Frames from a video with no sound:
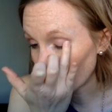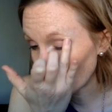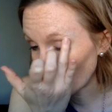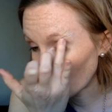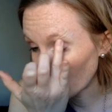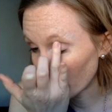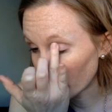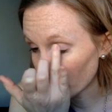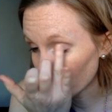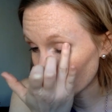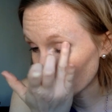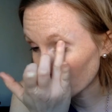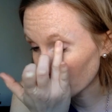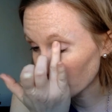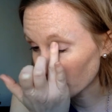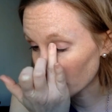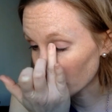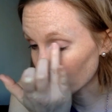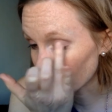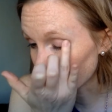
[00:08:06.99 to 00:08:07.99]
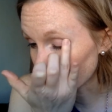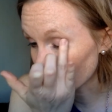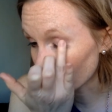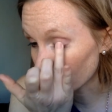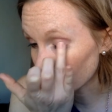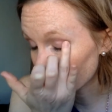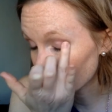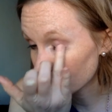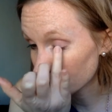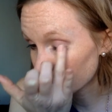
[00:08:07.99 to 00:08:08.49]
what you want your
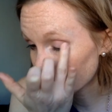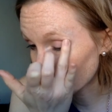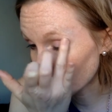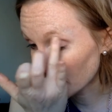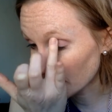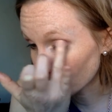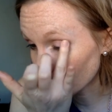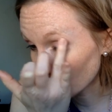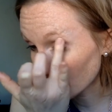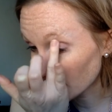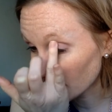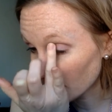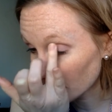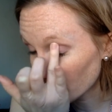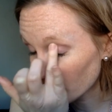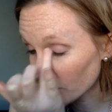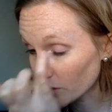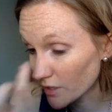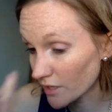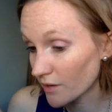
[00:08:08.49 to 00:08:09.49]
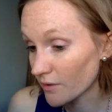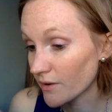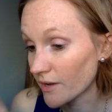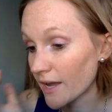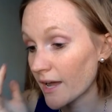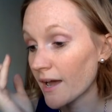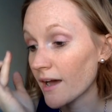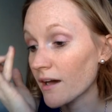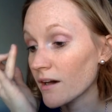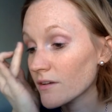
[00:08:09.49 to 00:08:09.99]
look to be like. If you're
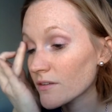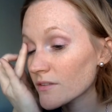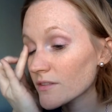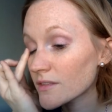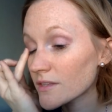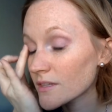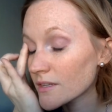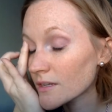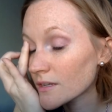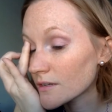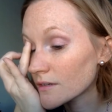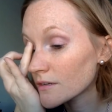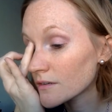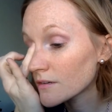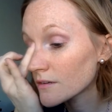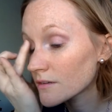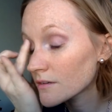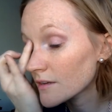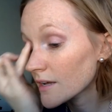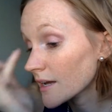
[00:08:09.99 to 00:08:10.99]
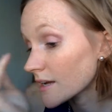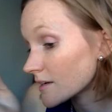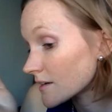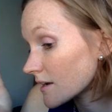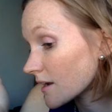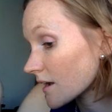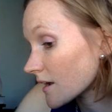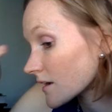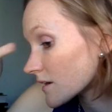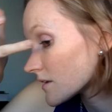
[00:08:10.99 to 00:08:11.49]
going out then at
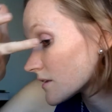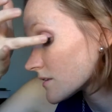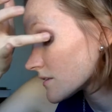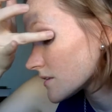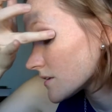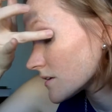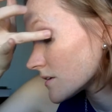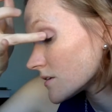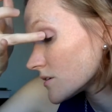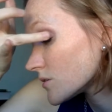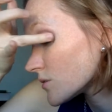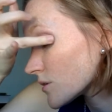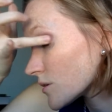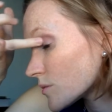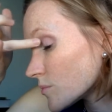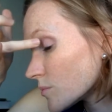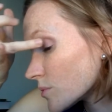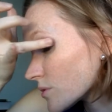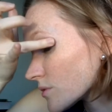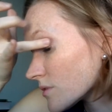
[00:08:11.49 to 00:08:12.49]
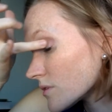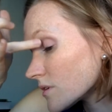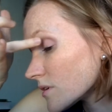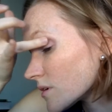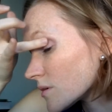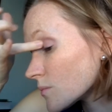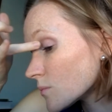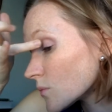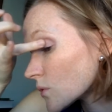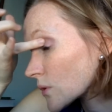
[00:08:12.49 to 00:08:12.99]
night, then you can build it
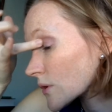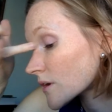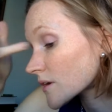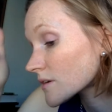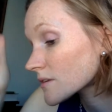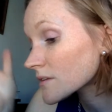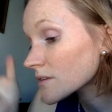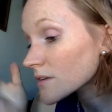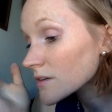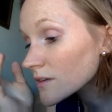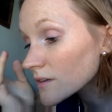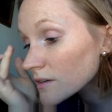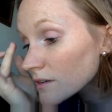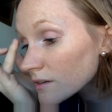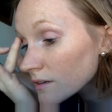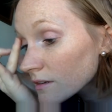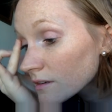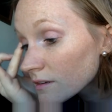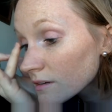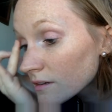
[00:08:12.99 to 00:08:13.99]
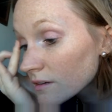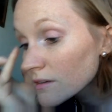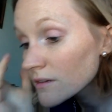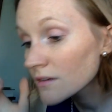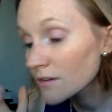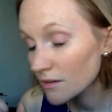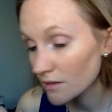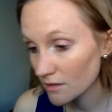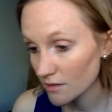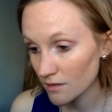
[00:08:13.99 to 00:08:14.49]
up more, I think.
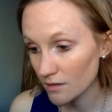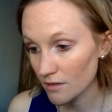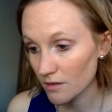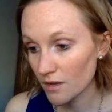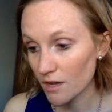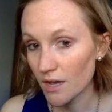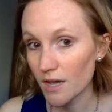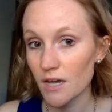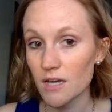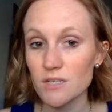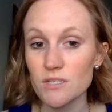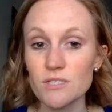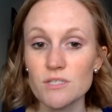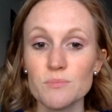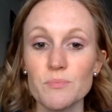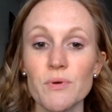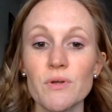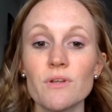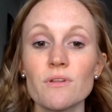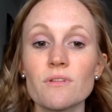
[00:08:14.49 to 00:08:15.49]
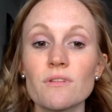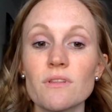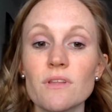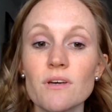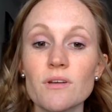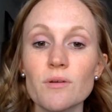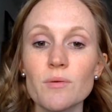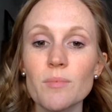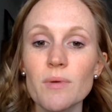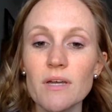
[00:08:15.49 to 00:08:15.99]
I just put a
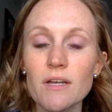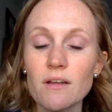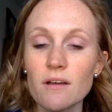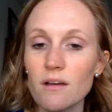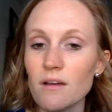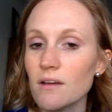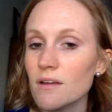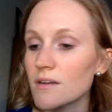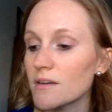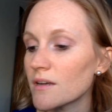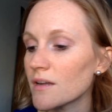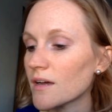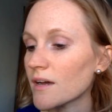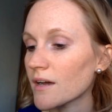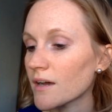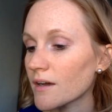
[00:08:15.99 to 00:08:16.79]
little bit on,